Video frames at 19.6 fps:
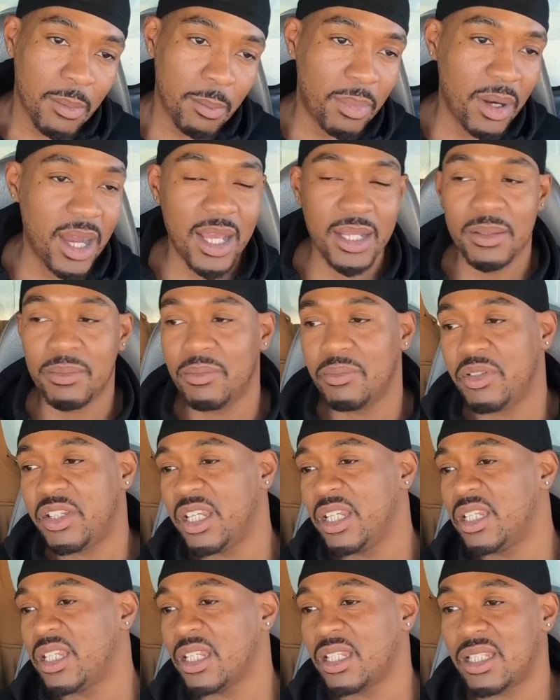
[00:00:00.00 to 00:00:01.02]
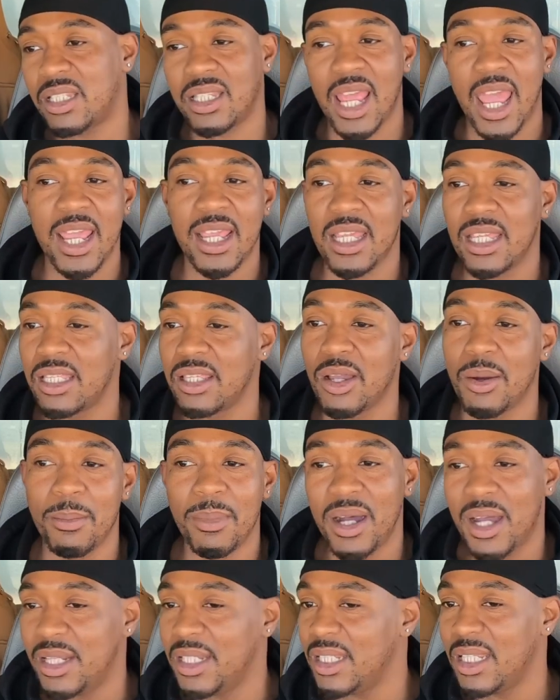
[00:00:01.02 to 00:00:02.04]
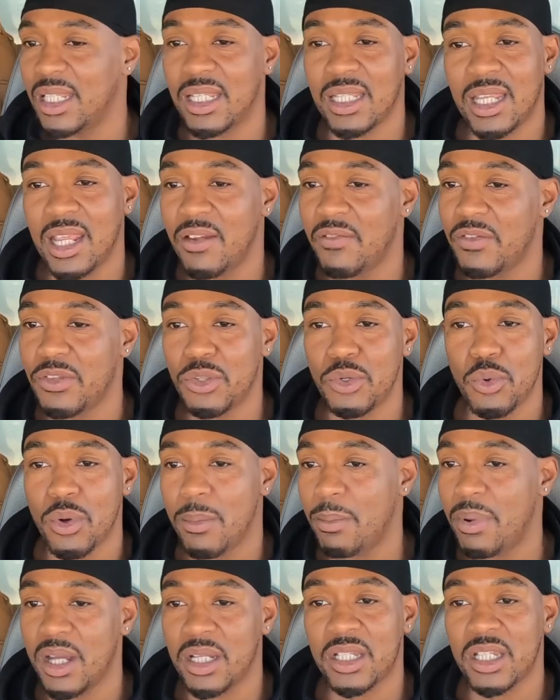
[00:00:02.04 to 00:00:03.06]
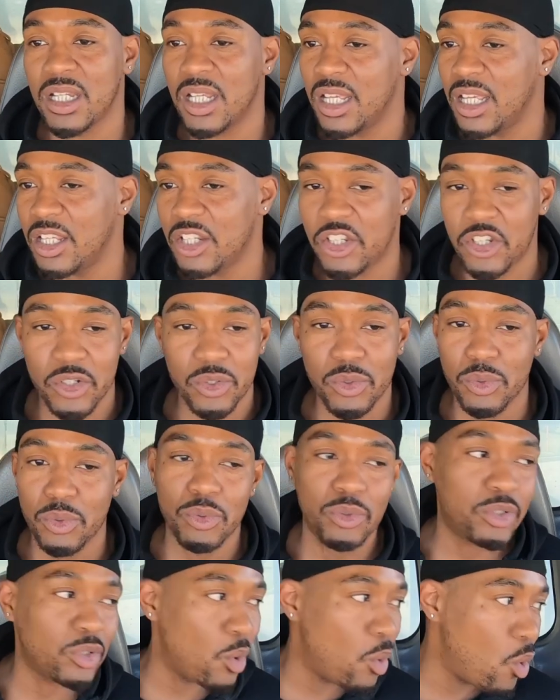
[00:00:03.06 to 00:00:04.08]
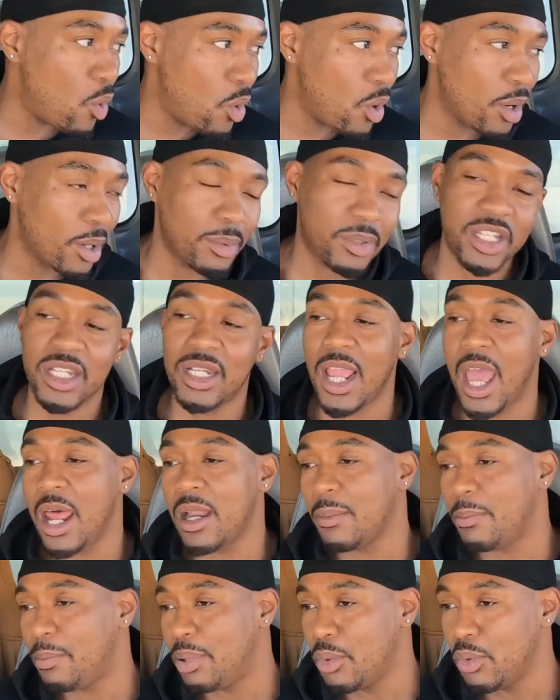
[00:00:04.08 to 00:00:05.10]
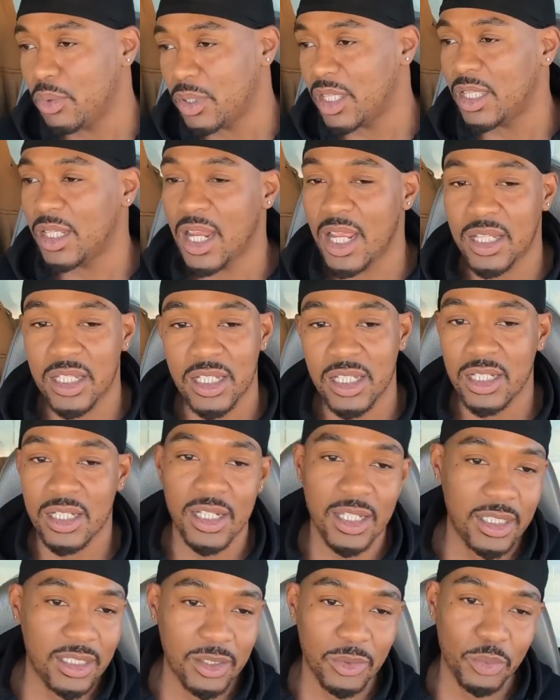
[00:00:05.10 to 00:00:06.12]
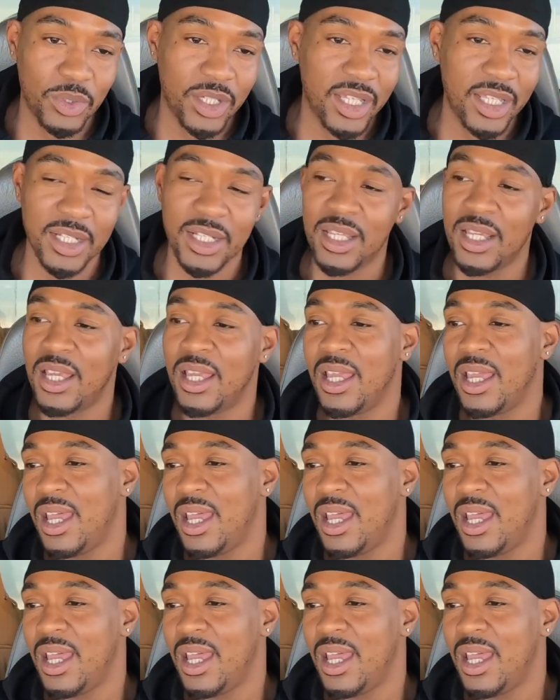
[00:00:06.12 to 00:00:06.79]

but she just taking your money and giving you a bunch of issues, or she got a pookie that she dealing with